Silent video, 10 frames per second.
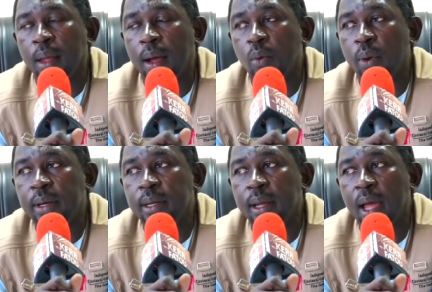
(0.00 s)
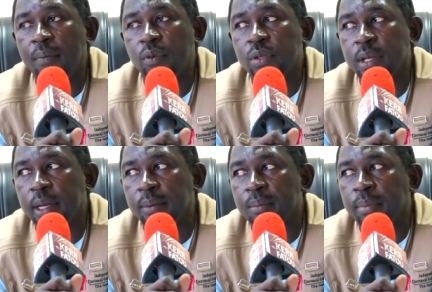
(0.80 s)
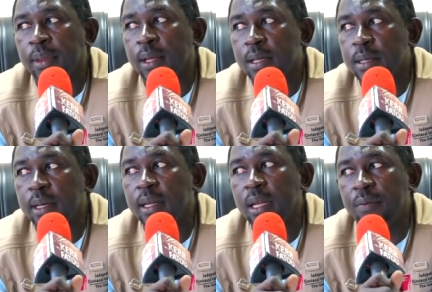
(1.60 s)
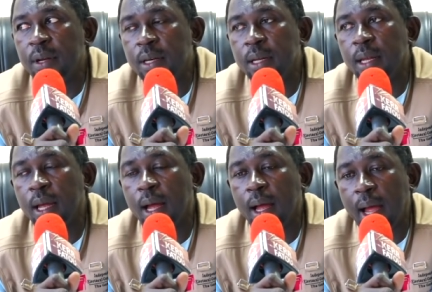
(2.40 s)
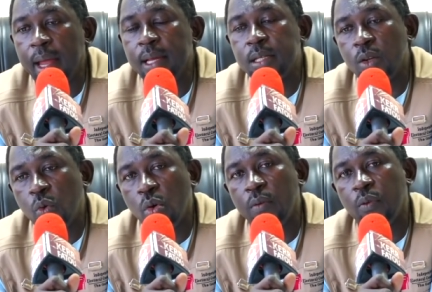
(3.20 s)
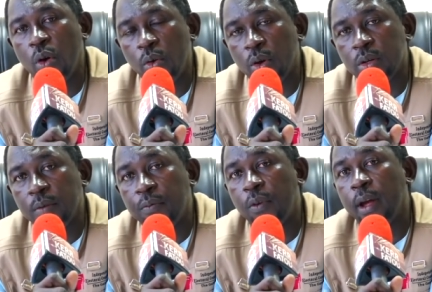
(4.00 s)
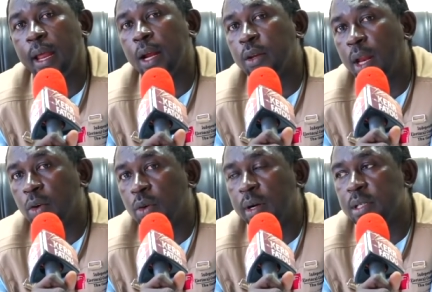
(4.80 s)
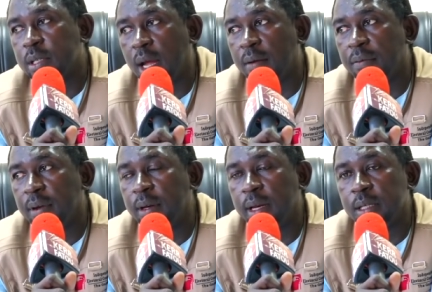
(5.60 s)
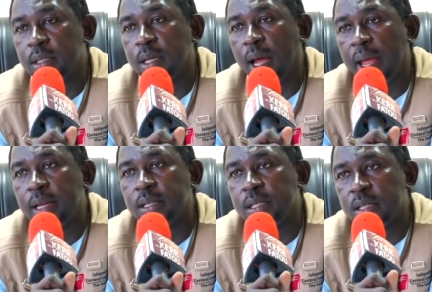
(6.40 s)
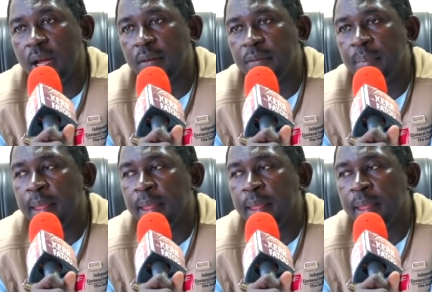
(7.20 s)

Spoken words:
And one thing I have to say is that even the IEC code of conduct for electoral staff, that is the IEC staff,